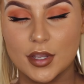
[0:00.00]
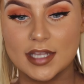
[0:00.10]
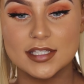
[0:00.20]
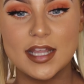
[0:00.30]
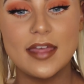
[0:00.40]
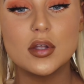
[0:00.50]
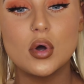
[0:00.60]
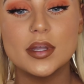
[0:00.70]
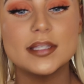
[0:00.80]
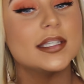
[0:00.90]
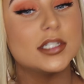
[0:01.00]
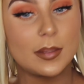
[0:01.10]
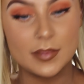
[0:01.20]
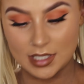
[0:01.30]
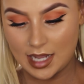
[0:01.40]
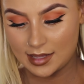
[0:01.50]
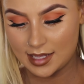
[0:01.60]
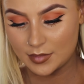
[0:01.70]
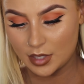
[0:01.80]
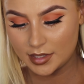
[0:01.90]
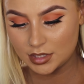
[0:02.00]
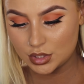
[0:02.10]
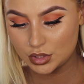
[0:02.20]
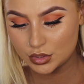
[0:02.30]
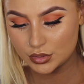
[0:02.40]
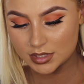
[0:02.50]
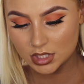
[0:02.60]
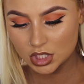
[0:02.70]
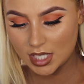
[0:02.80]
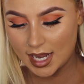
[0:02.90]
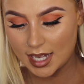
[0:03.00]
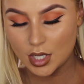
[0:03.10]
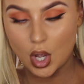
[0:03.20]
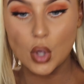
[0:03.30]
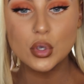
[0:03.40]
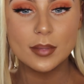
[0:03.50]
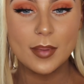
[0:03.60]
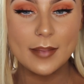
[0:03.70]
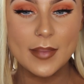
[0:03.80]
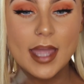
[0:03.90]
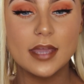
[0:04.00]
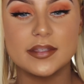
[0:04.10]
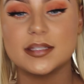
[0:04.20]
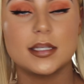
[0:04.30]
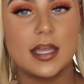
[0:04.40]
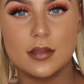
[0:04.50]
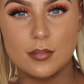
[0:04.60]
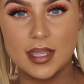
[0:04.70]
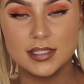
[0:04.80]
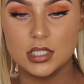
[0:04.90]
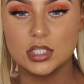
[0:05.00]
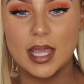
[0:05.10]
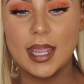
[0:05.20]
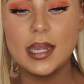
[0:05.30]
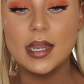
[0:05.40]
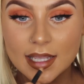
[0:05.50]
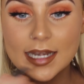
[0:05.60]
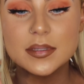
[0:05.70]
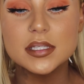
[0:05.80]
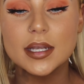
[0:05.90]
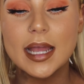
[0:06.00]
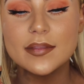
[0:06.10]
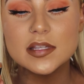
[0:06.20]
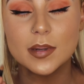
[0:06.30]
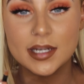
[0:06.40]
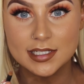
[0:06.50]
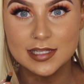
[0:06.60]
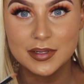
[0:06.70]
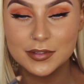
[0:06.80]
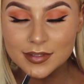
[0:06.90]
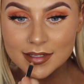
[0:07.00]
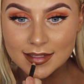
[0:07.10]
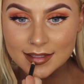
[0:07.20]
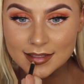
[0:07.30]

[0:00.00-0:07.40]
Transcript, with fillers: Okay, so now that cork is the dominant colour, I'm going to use the shade Oak by MAC. This is another amazing shade. And I'm just going to add this one into the middle.